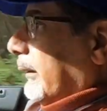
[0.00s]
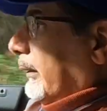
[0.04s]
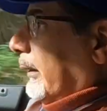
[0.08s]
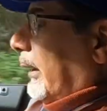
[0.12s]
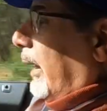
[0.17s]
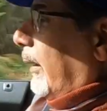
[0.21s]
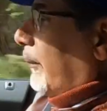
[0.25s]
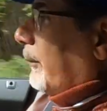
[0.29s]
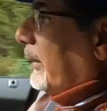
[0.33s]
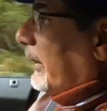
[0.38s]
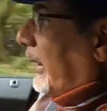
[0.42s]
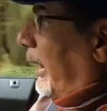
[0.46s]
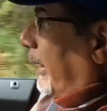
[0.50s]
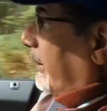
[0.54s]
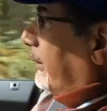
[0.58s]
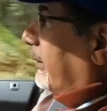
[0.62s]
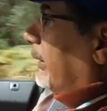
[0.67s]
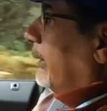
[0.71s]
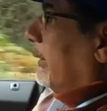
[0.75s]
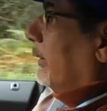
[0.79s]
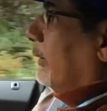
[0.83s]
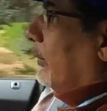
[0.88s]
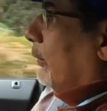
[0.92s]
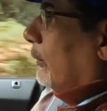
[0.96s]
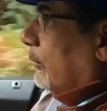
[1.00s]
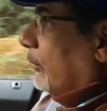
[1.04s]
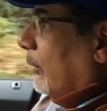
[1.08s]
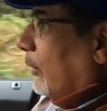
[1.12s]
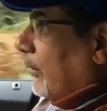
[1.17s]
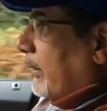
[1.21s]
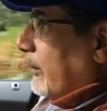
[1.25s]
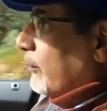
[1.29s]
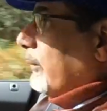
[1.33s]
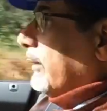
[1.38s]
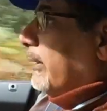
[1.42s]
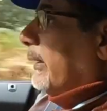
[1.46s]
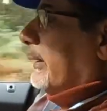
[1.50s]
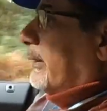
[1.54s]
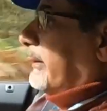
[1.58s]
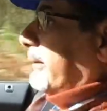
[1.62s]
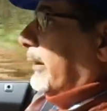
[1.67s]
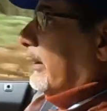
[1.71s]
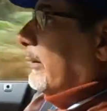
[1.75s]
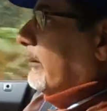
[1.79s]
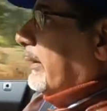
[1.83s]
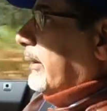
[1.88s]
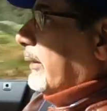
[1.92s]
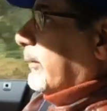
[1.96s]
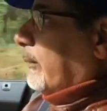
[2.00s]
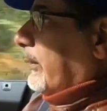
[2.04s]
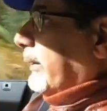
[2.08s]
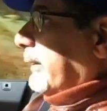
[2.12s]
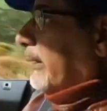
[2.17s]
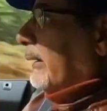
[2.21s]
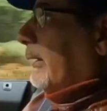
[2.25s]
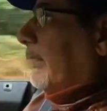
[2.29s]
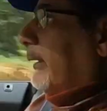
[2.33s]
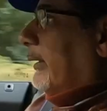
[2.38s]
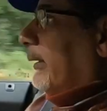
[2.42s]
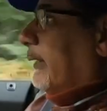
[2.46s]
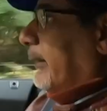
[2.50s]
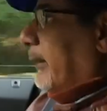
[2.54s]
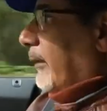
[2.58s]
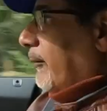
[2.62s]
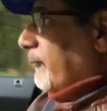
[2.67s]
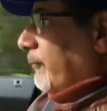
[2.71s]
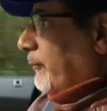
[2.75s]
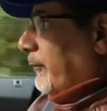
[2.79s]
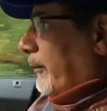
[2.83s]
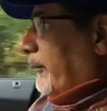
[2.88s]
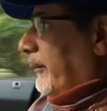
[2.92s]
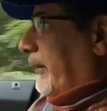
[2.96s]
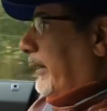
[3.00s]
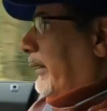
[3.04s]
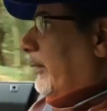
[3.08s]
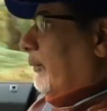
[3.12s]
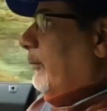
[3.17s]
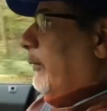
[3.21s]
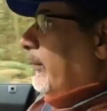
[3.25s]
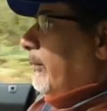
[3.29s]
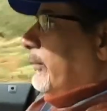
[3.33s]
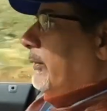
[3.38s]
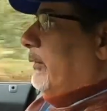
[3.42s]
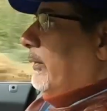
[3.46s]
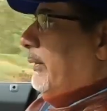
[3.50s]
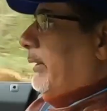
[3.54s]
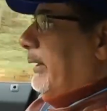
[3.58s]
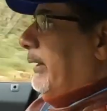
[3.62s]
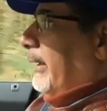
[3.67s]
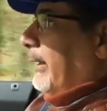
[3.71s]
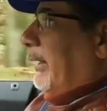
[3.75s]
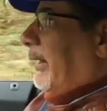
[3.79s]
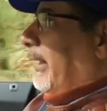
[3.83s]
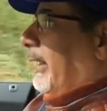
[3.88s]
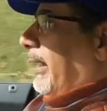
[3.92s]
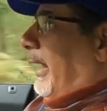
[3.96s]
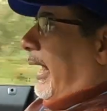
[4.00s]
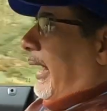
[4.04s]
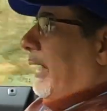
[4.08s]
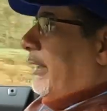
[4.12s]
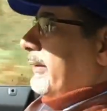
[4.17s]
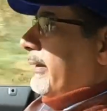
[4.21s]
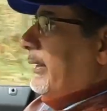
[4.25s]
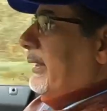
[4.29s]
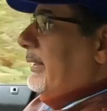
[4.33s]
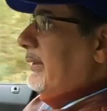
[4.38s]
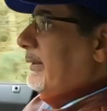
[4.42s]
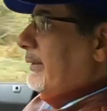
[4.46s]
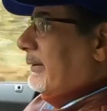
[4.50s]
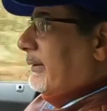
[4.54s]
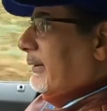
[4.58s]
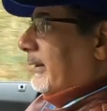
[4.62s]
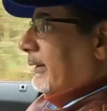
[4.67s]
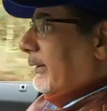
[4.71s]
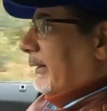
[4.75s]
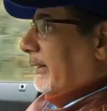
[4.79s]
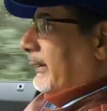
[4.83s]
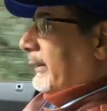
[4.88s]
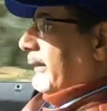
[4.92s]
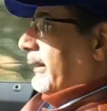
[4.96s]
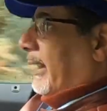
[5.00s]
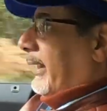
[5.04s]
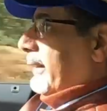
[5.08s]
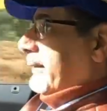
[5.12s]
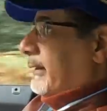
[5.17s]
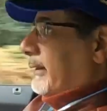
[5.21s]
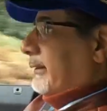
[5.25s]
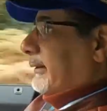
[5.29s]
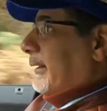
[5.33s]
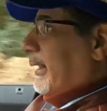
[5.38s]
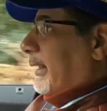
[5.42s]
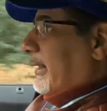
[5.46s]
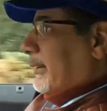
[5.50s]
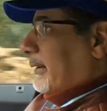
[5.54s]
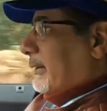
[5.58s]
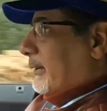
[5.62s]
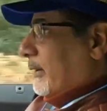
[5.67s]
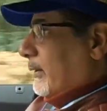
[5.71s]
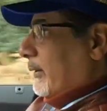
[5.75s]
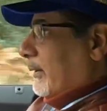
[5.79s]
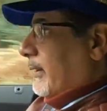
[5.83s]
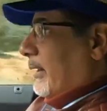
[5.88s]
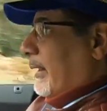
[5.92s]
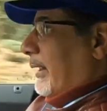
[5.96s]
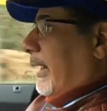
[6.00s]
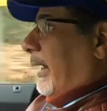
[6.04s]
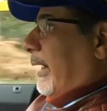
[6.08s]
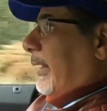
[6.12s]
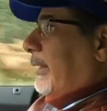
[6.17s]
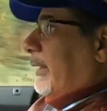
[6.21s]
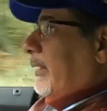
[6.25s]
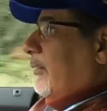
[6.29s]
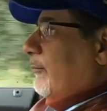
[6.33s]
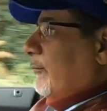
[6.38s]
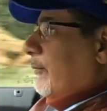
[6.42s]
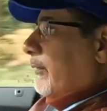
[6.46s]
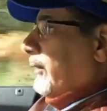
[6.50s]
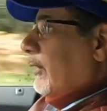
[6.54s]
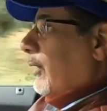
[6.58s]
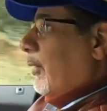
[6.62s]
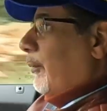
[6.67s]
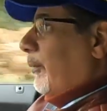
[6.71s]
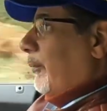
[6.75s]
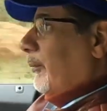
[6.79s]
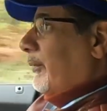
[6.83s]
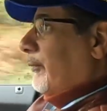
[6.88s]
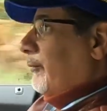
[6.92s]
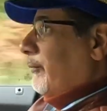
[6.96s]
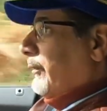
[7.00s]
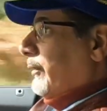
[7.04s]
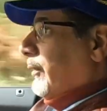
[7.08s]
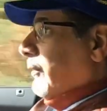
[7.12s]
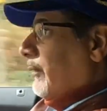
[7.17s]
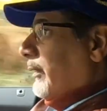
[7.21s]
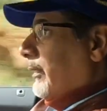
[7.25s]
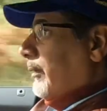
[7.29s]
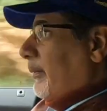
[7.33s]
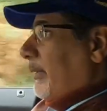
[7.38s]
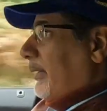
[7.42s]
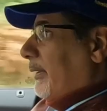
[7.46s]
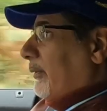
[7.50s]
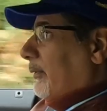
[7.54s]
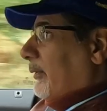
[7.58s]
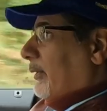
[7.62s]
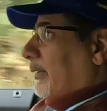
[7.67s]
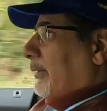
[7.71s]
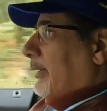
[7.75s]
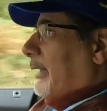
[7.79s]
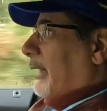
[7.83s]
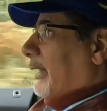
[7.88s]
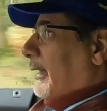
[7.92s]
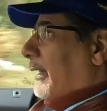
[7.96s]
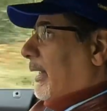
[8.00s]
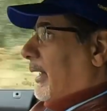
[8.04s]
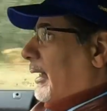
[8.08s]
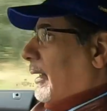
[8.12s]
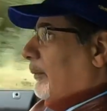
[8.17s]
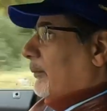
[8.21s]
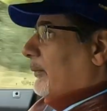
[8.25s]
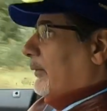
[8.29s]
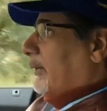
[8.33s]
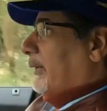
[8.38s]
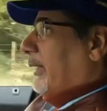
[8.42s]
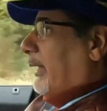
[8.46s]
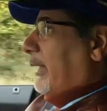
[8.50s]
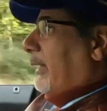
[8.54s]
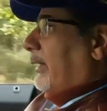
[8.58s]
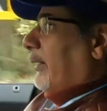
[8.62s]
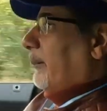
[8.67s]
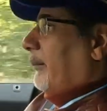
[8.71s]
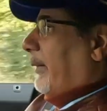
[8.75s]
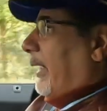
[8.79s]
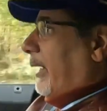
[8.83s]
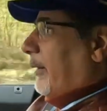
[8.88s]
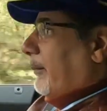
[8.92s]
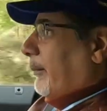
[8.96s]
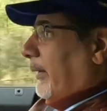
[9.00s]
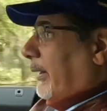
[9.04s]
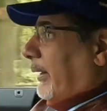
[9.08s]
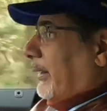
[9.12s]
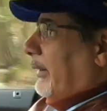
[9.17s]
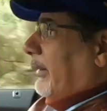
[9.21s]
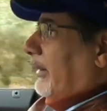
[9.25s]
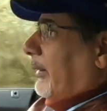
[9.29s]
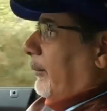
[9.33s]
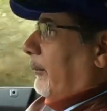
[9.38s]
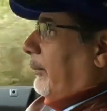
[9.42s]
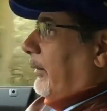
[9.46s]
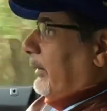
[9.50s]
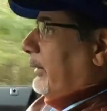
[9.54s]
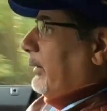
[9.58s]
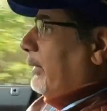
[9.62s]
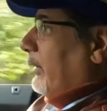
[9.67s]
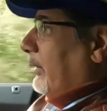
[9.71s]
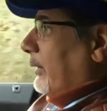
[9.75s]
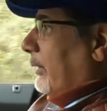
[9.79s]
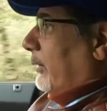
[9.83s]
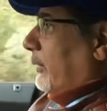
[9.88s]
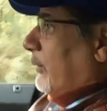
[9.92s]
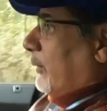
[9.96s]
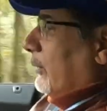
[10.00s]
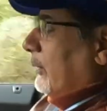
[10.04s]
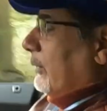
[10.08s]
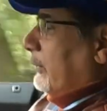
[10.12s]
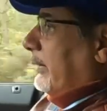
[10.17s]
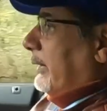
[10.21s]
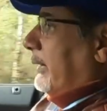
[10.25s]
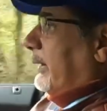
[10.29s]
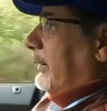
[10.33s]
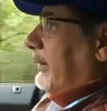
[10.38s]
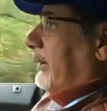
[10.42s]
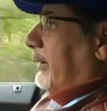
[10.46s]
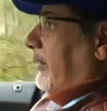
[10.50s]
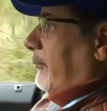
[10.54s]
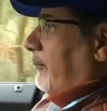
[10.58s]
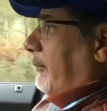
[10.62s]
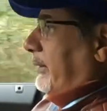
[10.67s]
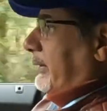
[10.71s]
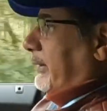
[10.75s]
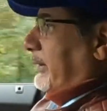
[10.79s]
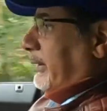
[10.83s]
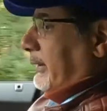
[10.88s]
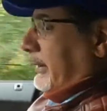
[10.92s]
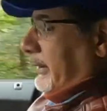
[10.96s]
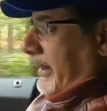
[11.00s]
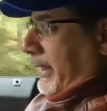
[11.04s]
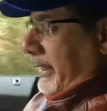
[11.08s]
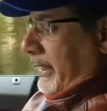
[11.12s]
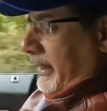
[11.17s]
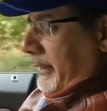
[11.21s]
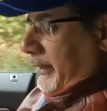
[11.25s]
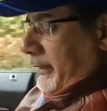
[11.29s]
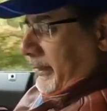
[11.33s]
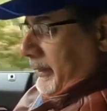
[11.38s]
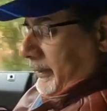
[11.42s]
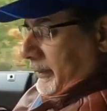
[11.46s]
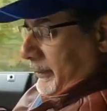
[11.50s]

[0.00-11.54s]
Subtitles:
Yeah, I mean, actually, although it will accelerate quickly in comfort, but it won't do it as instantly as it does. So I think for a lot of people, if you don't want to be sort of alarmed or taken back by, but you know, the cornering and stuff is still there.